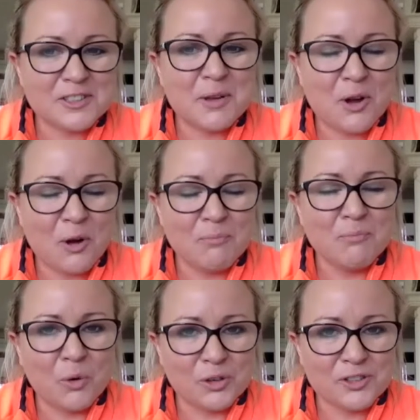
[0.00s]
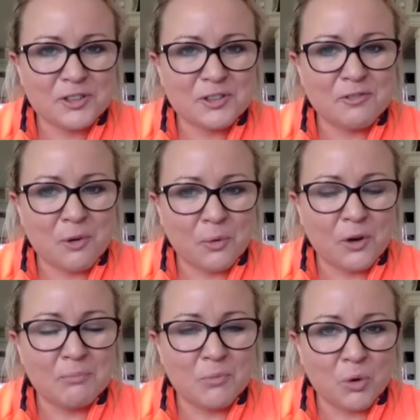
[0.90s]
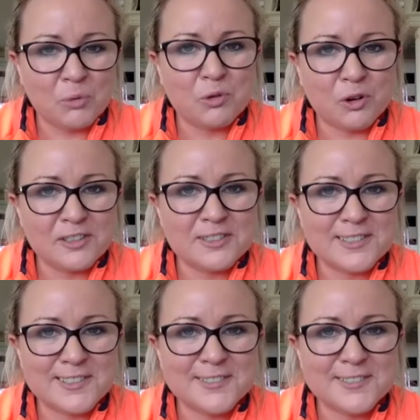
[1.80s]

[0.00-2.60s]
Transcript: become more to the fore and more important?